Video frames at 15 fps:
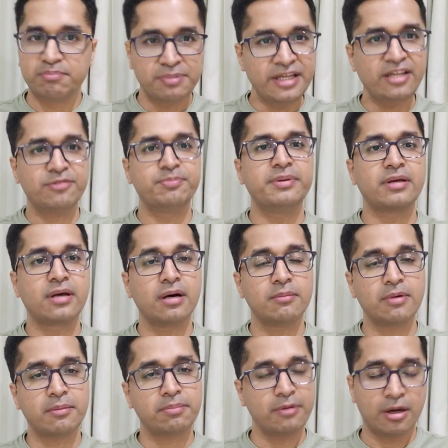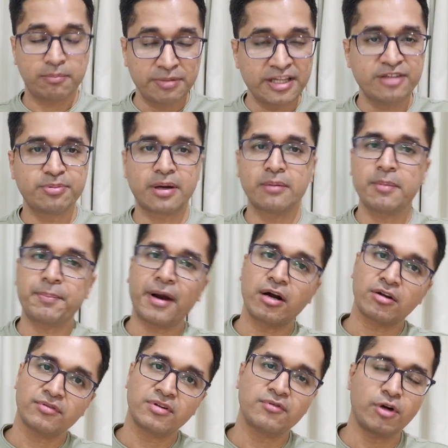please become a
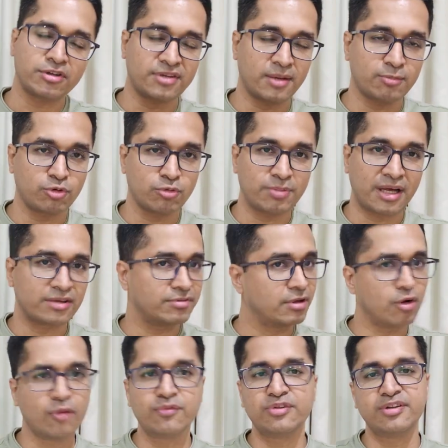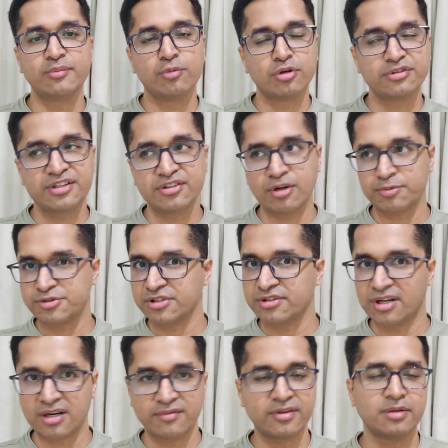part of the WhatsApp group as well. Obviously, both these
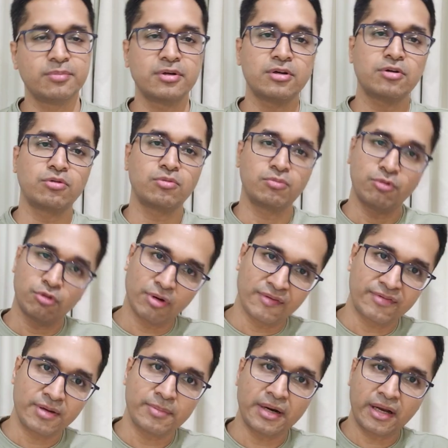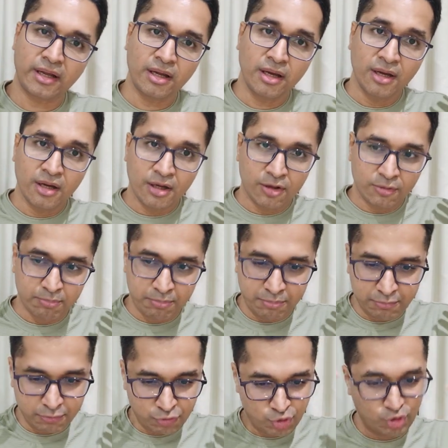options are available to everybody.
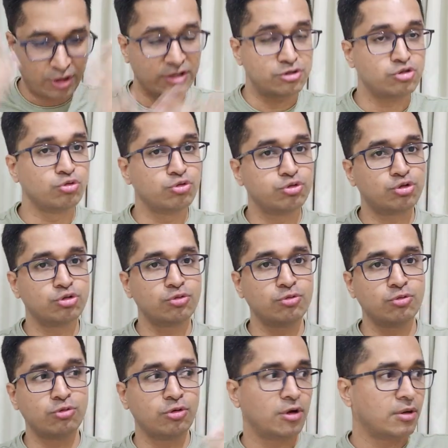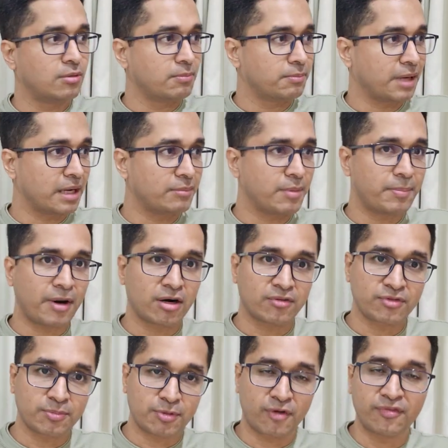You can choose to become a part
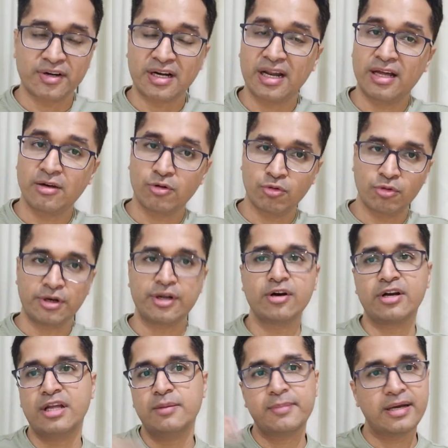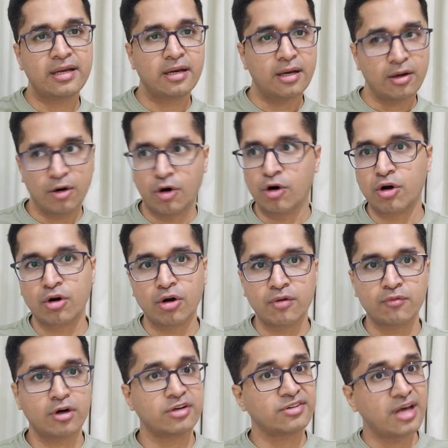of the Profit Clan only on email or
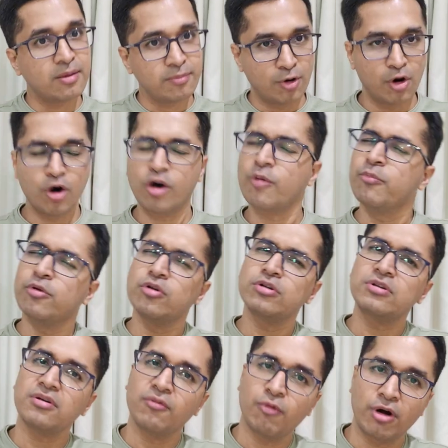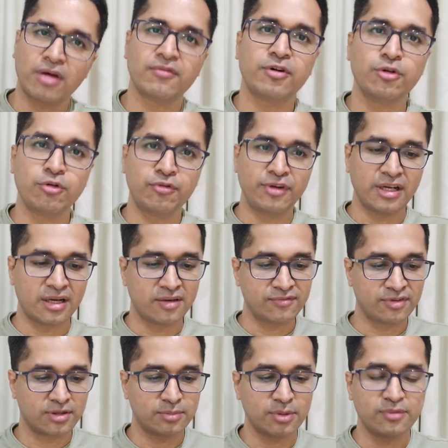on WhatsApp or both, whatever you feel
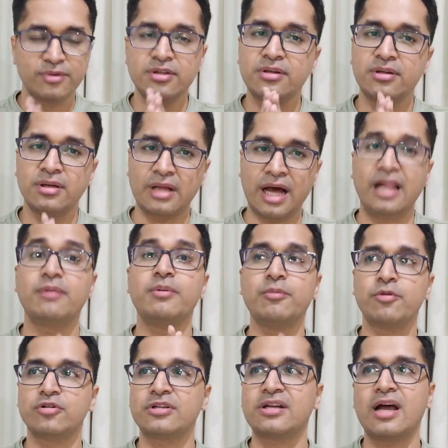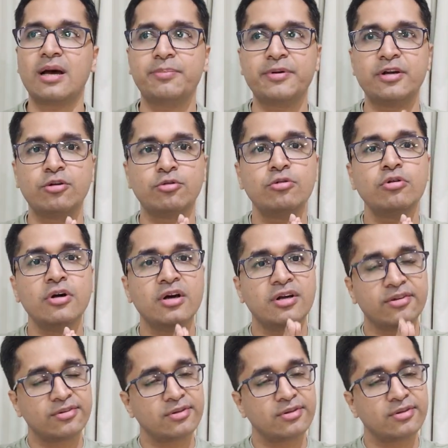comfortable with. I'll be more than happy to